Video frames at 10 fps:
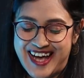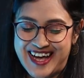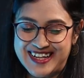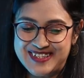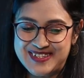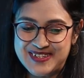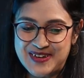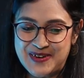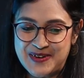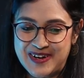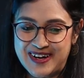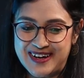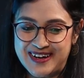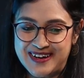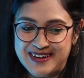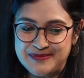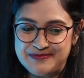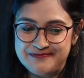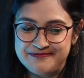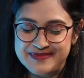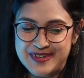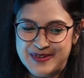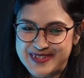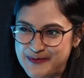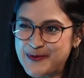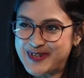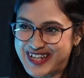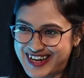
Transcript: And so, you know, somewhat